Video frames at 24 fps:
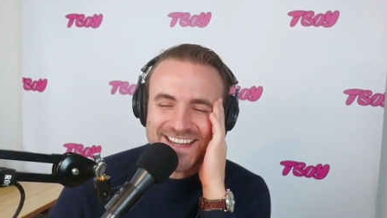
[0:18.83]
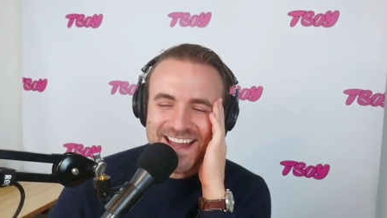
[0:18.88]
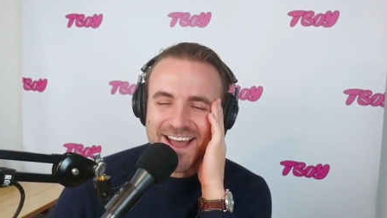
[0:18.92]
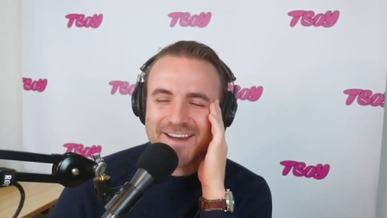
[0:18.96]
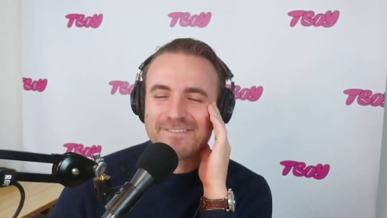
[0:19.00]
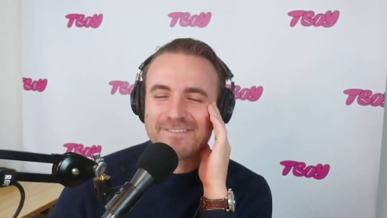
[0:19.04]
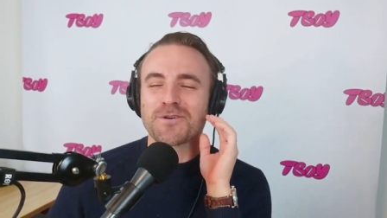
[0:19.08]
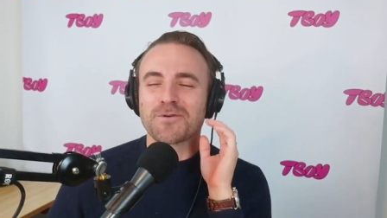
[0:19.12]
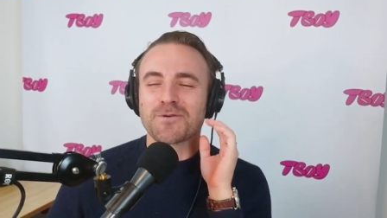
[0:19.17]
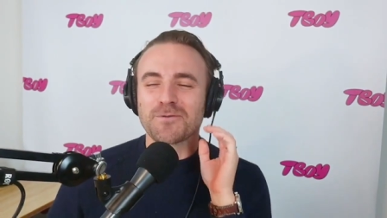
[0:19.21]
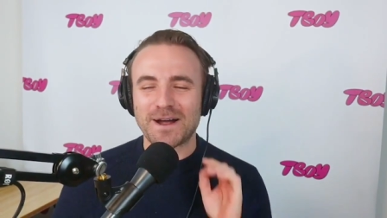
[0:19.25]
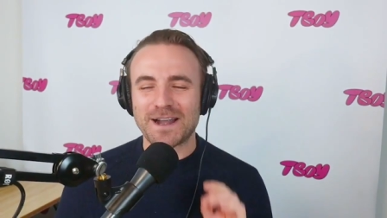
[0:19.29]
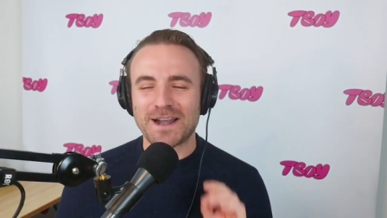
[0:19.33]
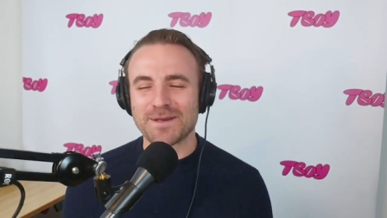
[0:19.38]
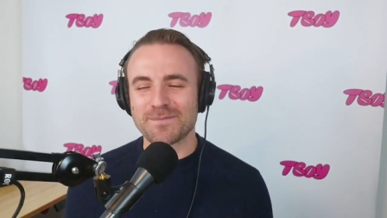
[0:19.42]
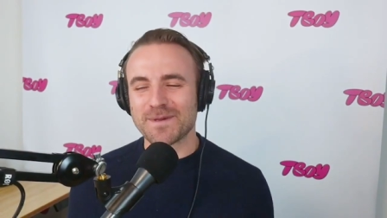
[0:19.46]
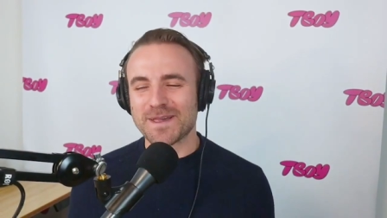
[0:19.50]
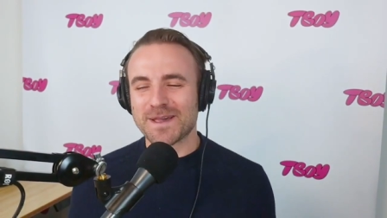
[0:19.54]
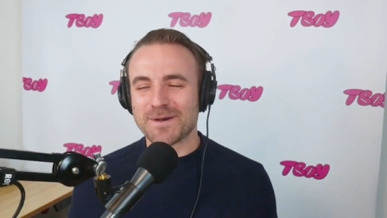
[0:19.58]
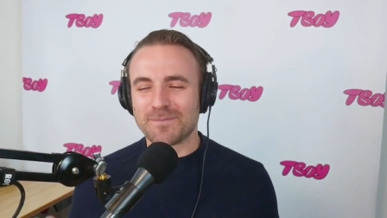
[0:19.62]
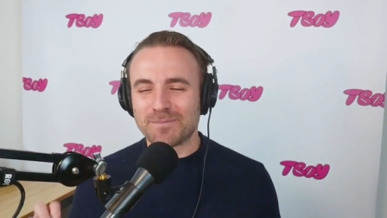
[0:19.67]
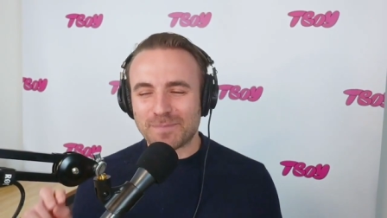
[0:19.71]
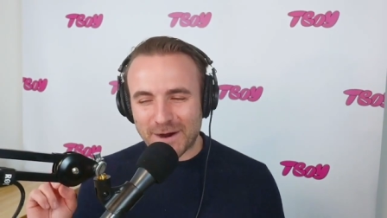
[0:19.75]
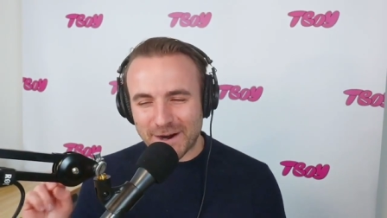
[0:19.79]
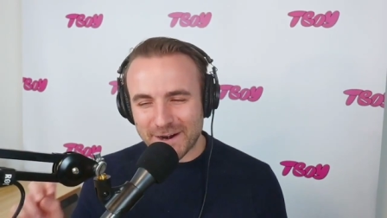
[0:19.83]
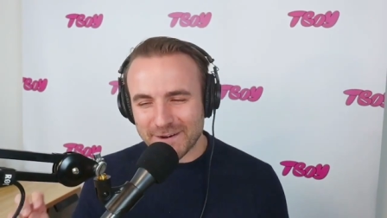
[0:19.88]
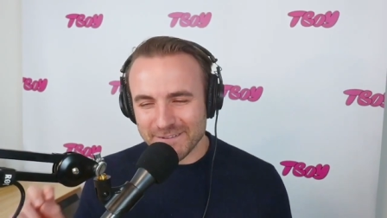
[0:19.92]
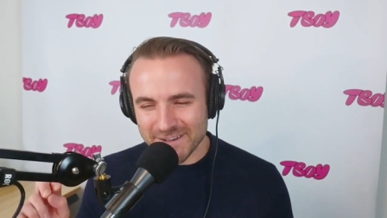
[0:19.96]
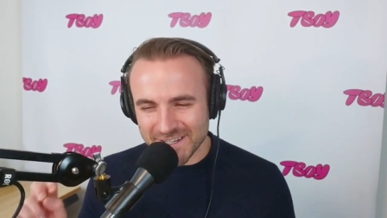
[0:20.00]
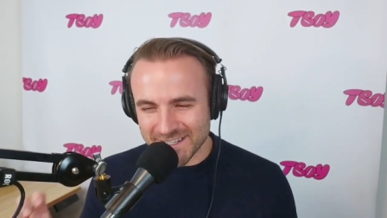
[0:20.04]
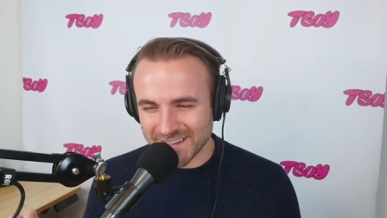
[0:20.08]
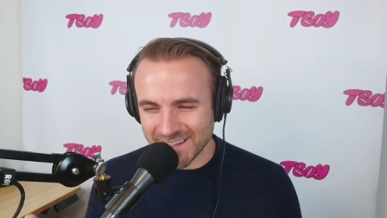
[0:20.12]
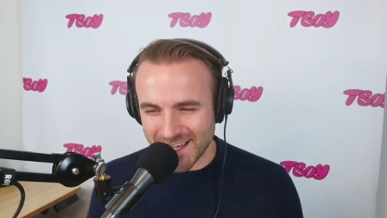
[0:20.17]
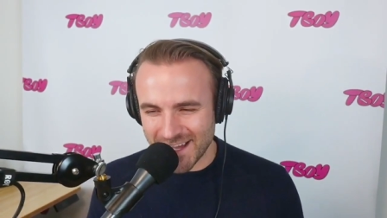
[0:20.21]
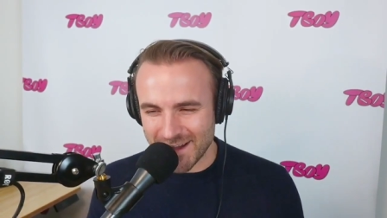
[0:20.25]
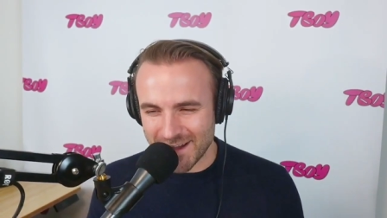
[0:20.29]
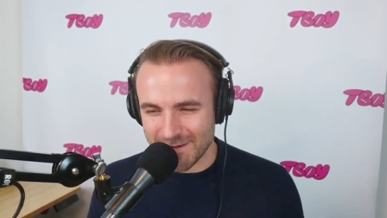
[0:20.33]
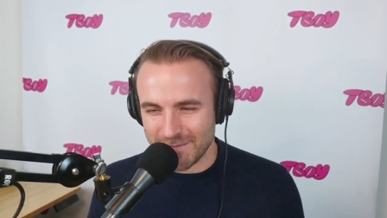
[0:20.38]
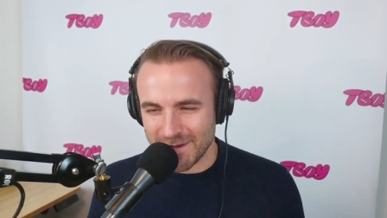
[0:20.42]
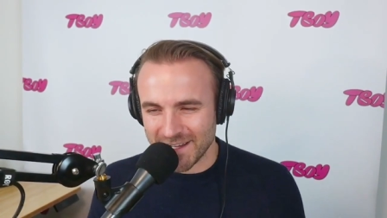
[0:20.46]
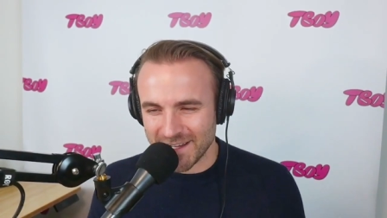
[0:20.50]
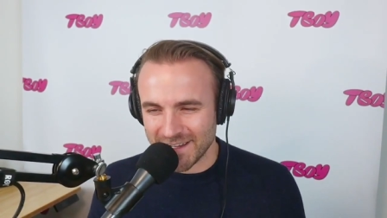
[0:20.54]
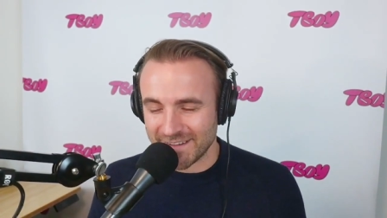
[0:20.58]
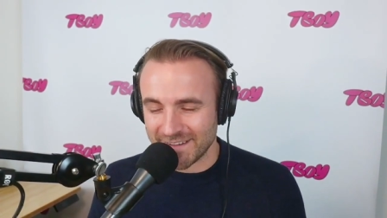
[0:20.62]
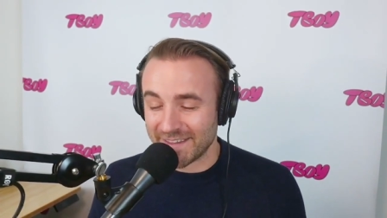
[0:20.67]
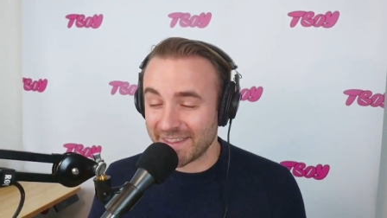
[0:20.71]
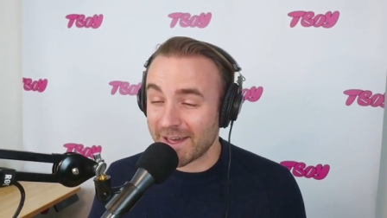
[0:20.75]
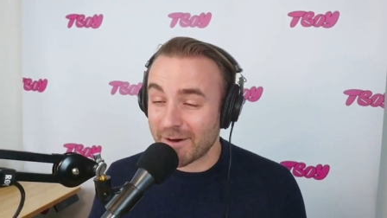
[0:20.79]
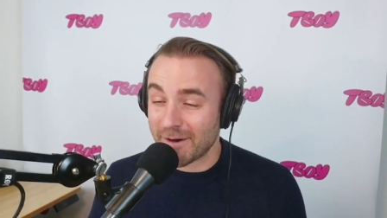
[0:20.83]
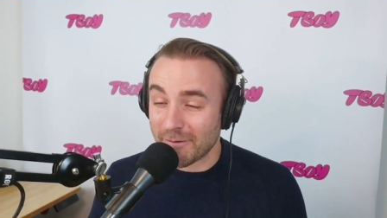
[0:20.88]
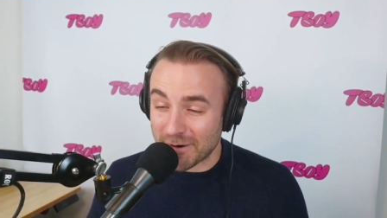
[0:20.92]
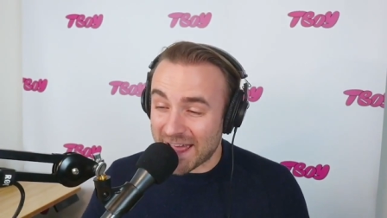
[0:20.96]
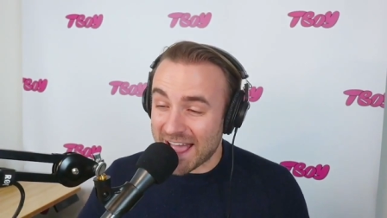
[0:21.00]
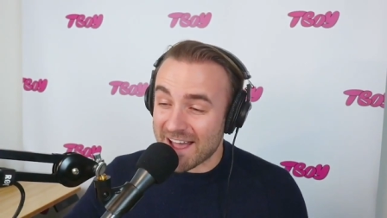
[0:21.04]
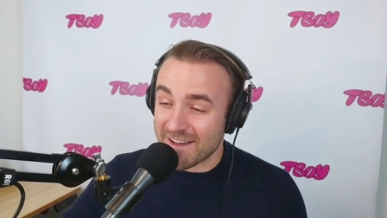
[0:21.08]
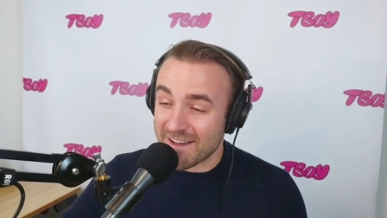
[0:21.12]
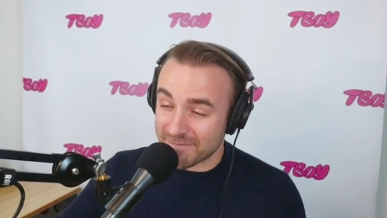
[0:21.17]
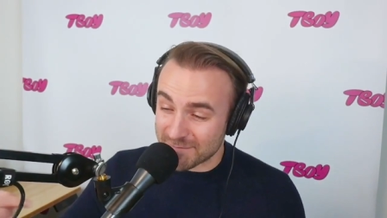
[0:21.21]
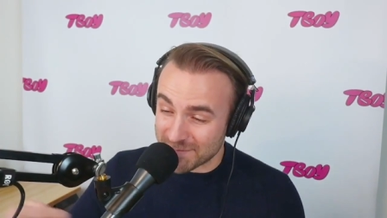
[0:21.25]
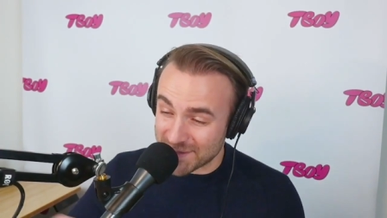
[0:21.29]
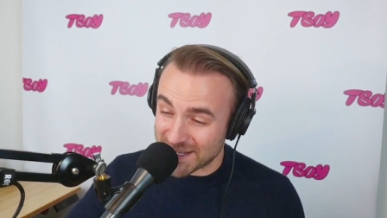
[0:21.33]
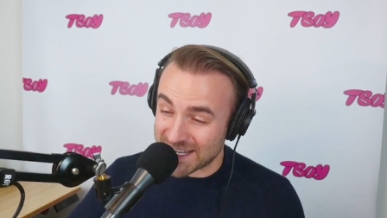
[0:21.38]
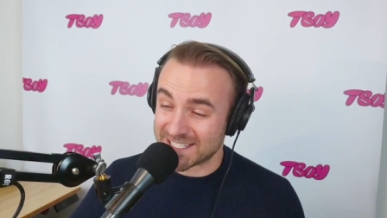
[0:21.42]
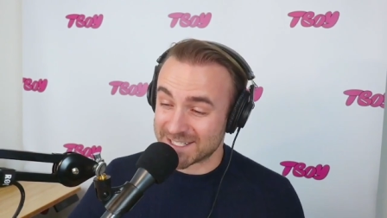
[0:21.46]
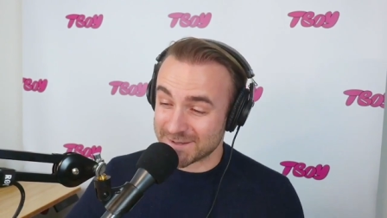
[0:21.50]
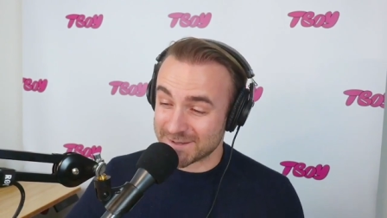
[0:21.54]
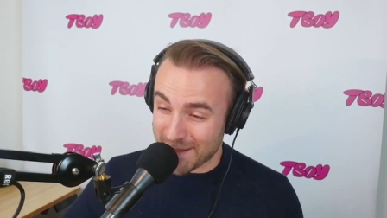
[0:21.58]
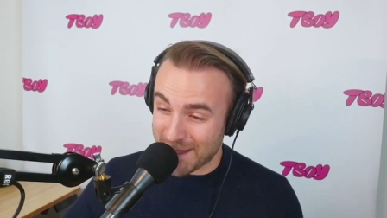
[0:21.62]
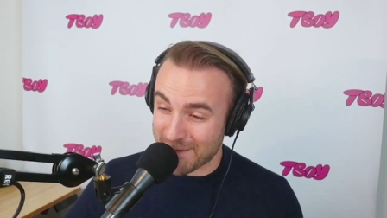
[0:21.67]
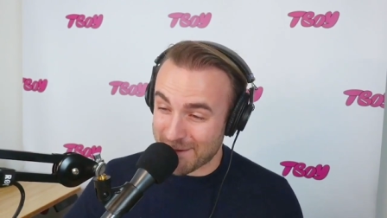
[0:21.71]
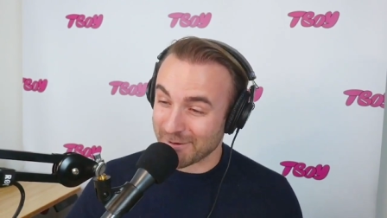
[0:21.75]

never want to be a part of a club that would have me as a